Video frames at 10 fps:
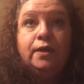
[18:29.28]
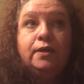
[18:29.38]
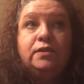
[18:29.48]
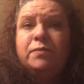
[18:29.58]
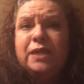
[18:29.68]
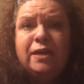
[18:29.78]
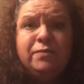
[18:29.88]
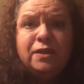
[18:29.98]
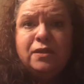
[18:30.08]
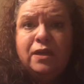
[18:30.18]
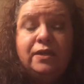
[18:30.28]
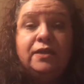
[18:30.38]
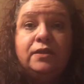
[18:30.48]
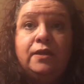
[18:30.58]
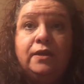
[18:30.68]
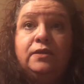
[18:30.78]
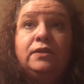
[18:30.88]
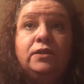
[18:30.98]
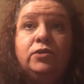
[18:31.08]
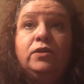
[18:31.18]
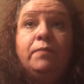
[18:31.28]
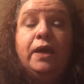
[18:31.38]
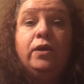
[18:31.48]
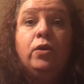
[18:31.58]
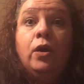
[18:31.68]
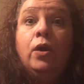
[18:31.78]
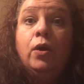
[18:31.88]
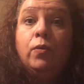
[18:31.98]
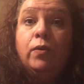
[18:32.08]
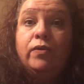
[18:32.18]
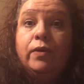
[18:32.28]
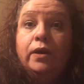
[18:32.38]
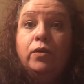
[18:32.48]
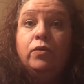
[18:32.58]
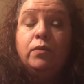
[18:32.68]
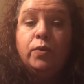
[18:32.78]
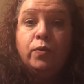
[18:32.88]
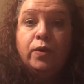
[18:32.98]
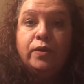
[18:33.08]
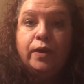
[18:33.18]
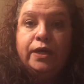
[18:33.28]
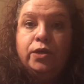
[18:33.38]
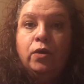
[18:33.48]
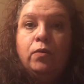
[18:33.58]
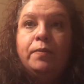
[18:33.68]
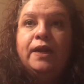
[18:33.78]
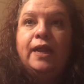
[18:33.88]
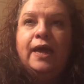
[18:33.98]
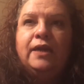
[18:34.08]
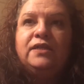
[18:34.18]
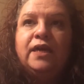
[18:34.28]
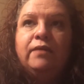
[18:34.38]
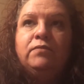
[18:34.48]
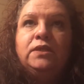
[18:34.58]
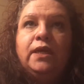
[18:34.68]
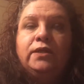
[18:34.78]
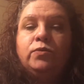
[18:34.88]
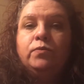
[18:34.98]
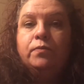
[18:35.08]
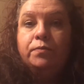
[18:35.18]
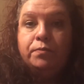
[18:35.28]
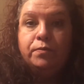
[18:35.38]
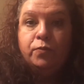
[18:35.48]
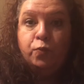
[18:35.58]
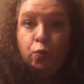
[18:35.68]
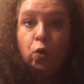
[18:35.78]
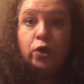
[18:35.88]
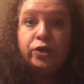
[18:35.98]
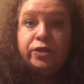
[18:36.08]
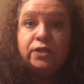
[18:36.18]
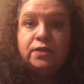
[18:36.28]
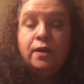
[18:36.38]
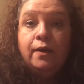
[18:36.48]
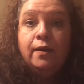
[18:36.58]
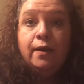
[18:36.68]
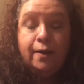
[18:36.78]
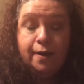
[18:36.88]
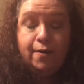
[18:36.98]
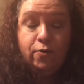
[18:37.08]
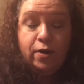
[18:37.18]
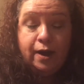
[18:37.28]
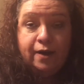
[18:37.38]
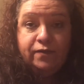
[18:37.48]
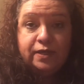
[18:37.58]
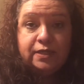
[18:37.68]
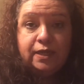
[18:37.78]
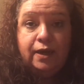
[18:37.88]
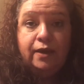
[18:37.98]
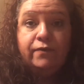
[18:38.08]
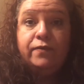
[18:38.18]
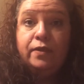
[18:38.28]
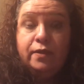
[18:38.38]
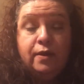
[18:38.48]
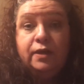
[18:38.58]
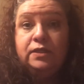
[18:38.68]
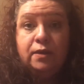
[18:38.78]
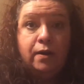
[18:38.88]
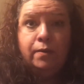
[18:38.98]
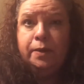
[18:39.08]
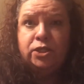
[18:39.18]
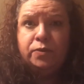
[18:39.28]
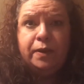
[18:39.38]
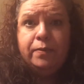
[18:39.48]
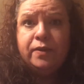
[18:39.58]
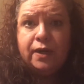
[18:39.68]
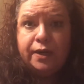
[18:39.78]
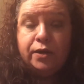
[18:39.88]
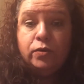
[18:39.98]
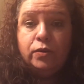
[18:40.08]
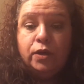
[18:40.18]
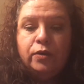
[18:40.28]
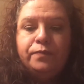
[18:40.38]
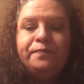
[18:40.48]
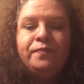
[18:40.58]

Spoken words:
sometimes it doesn't necessarily matter whether I know them or whether I don't, but a lot of times it's worse, obviously, if it's in a bunch of people that I don't know,